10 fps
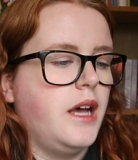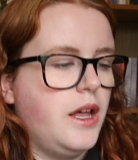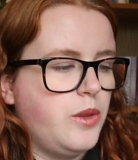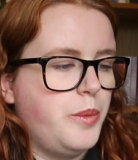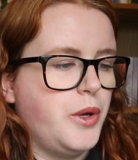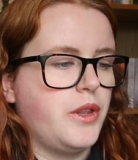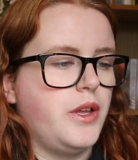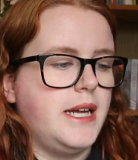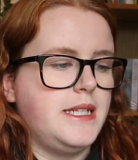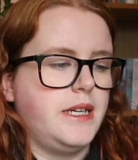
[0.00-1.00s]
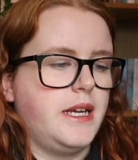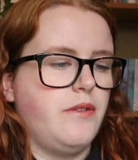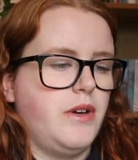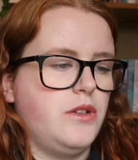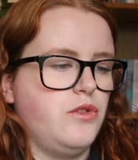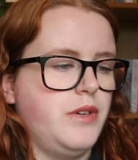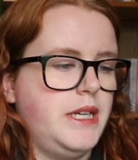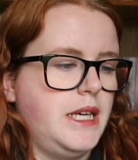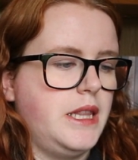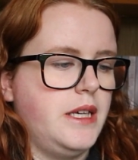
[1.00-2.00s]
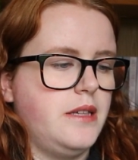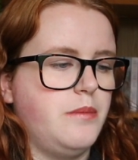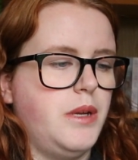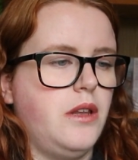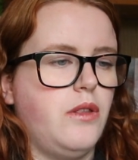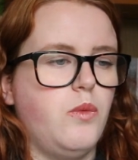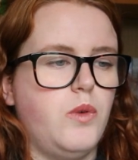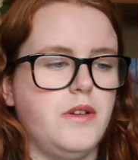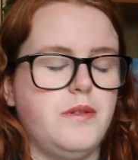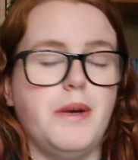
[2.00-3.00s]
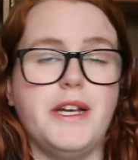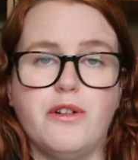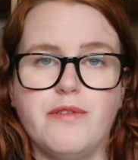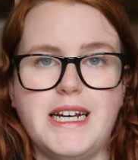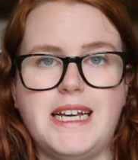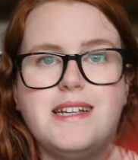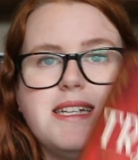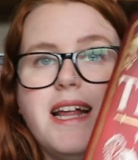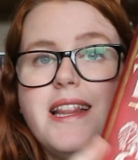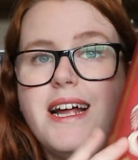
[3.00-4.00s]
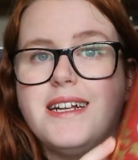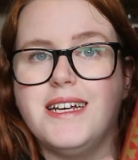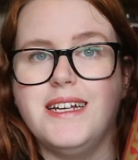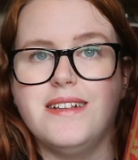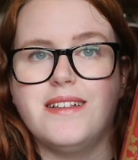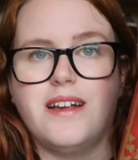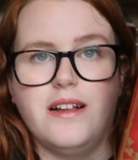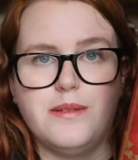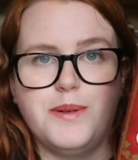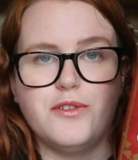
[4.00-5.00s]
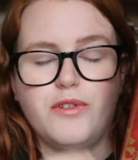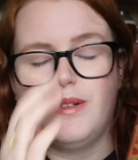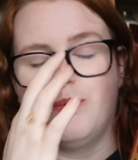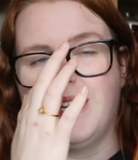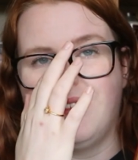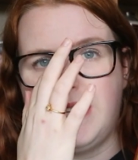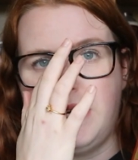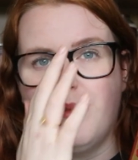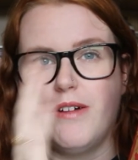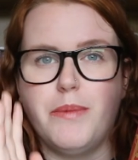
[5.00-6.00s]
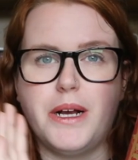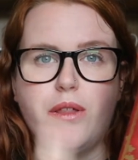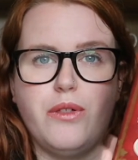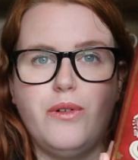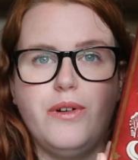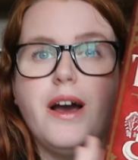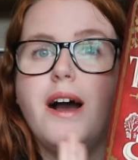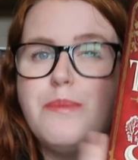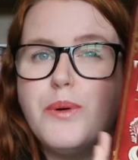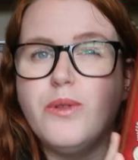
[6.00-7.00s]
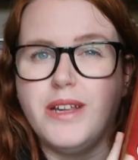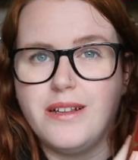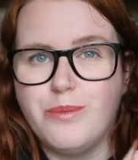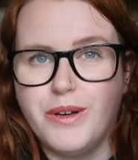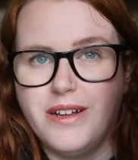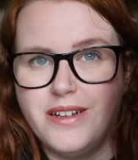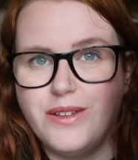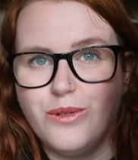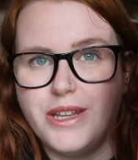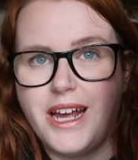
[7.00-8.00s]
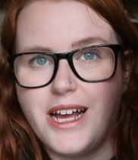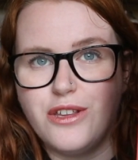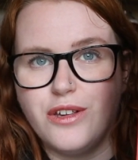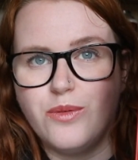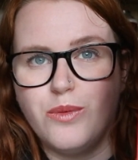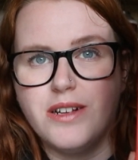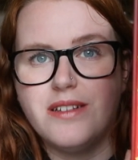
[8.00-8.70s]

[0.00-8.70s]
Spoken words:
the other book that I didn't get around to reading this month was my new release, and that is Can't Spell to Reason Without Tea by Rebecca Thorne. I bought this because I thought the edges were